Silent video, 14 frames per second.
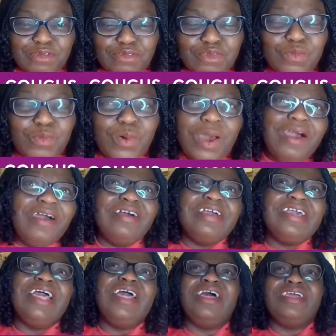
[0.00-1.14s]
to
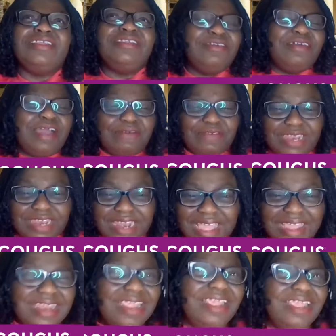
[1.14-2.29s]
work and you don't have a
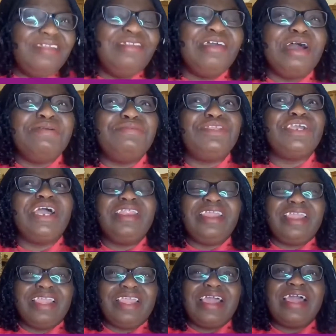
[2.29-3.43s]
nanny, you don't have
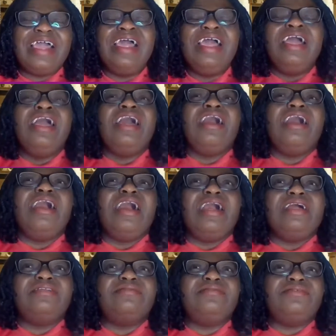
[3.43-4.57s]
childcare,
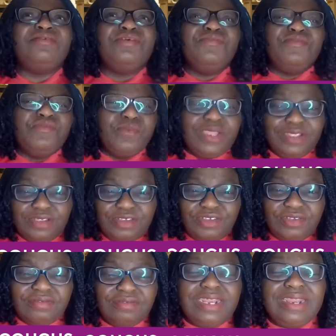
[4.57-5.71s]
and so even when your
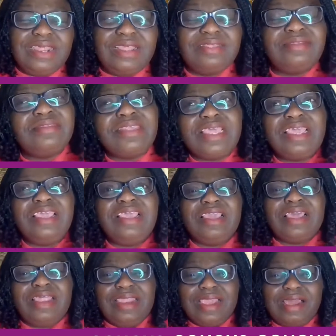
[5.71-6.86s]
children are sick
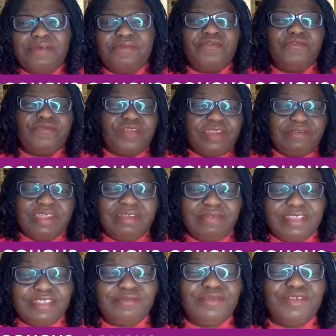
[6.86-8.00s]
and they have viral
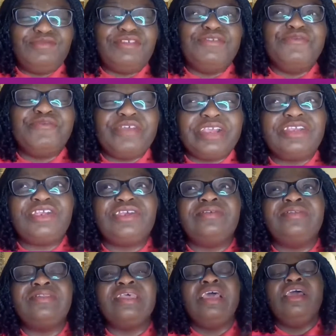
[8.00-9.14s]
respiratory
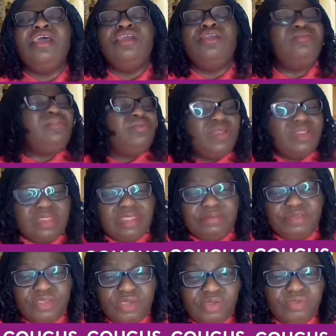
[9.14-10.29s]
infections, you still want them to
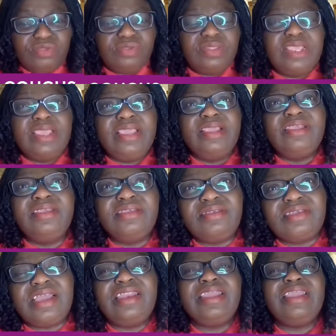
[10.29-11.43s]
go to the
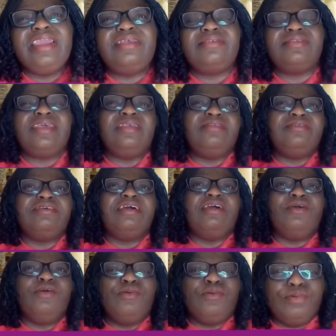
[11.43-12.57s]
childcare center
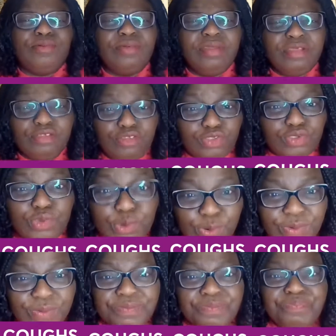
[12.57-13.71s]
or school.
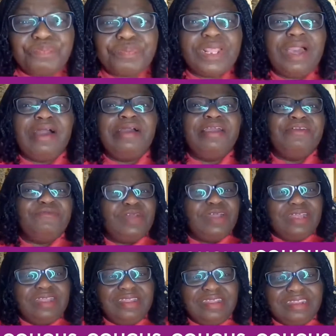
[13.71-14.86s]
However,
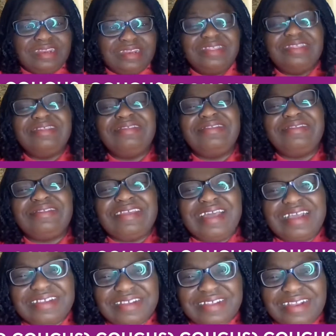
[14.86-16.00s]
this is
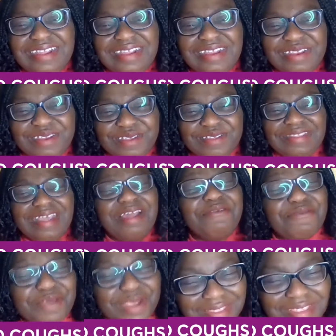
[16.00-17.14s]
actually not
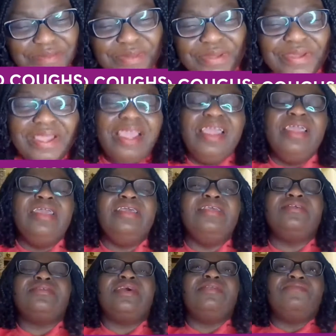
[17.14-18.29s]
advisable. It is
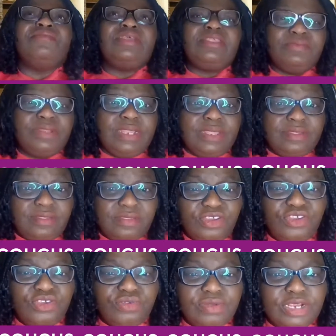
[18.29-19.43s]
advisable that such
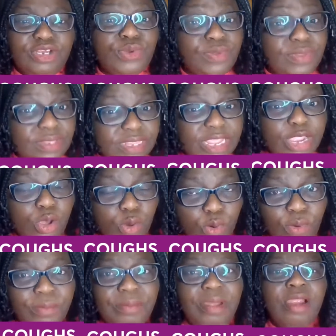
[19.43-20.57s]
children should stay home
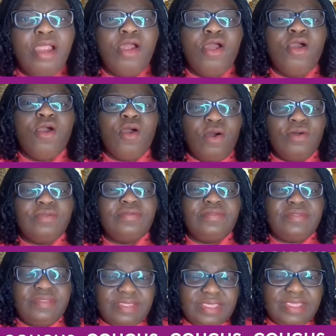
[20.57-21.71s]

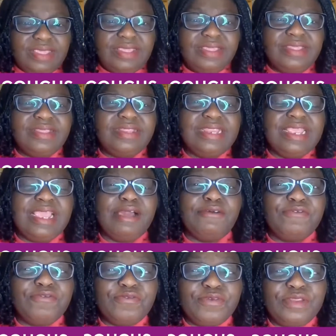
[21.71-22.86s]
until they are
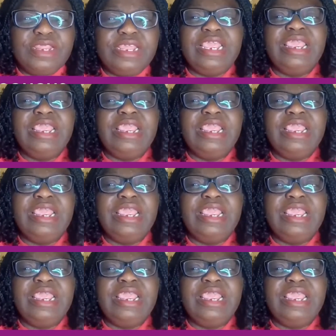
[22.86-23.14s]
fully